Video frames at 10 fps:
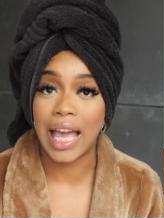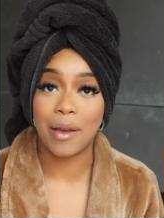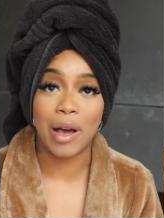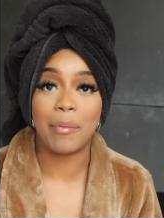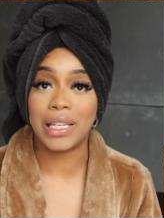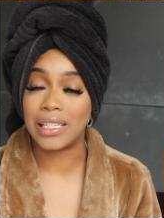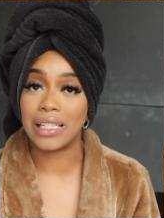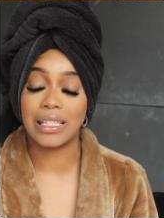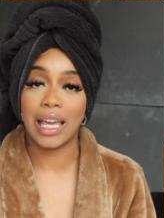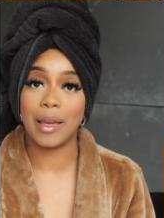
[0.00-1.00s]
that in my
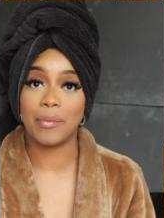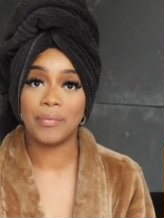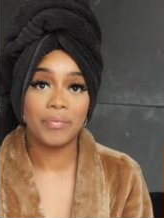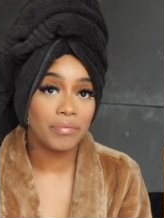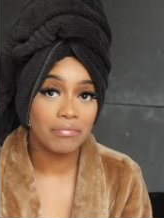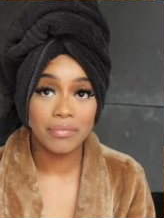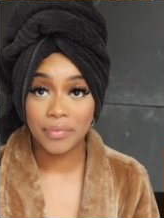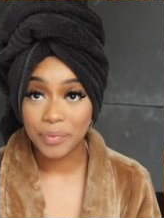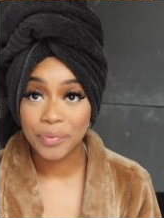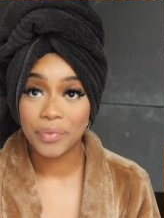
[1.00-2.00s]
business name.
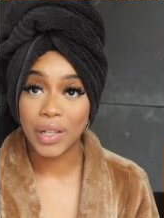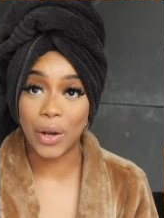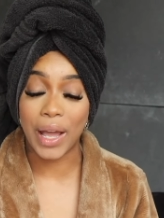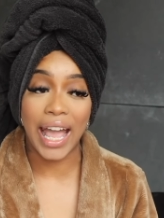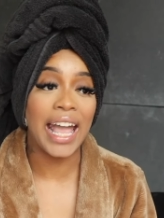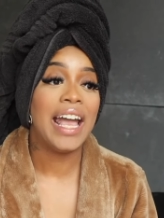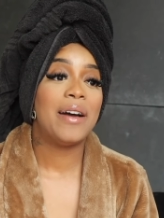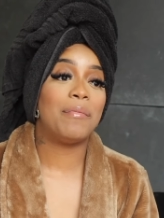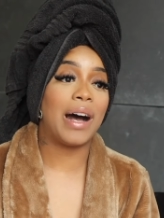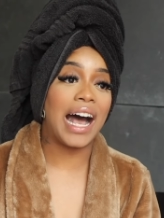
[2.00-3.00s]
Okay,
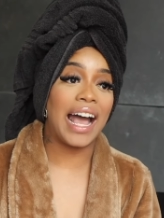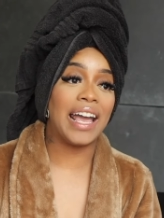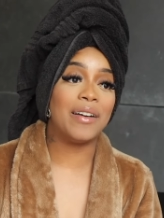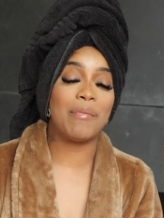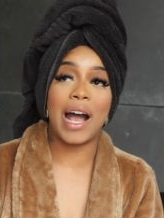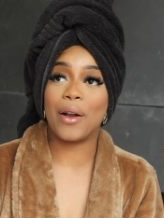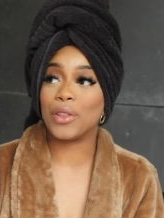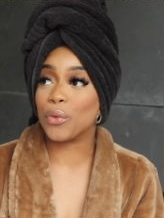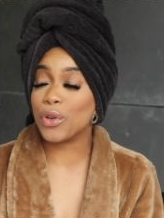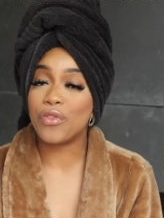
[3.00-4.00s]
my my
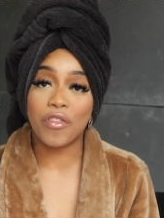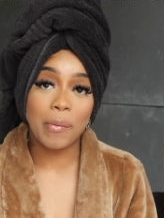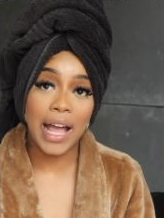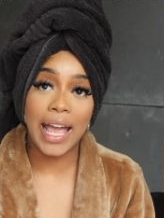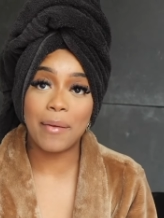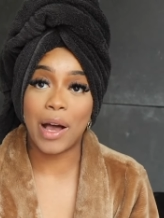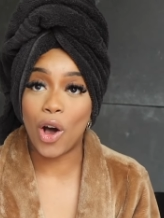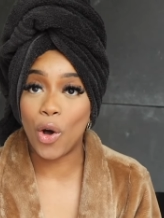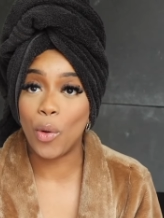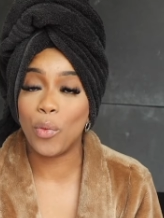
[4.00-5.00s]
the roof over my head, my
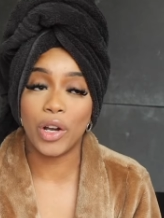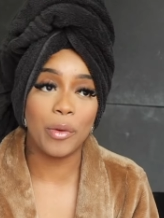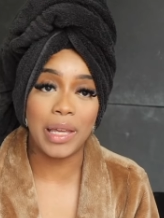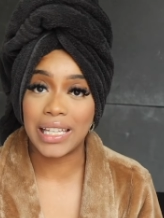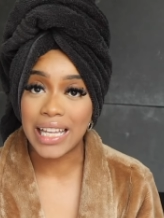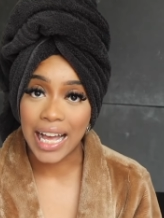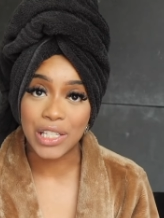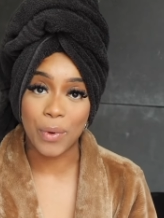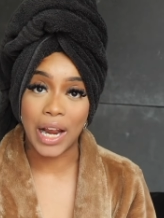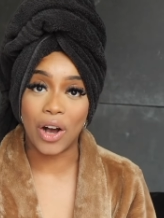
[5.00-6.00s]
home will be a
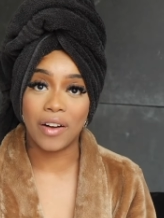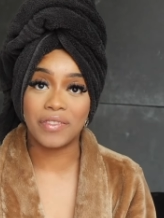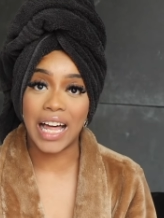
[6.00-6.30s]
tax write-off.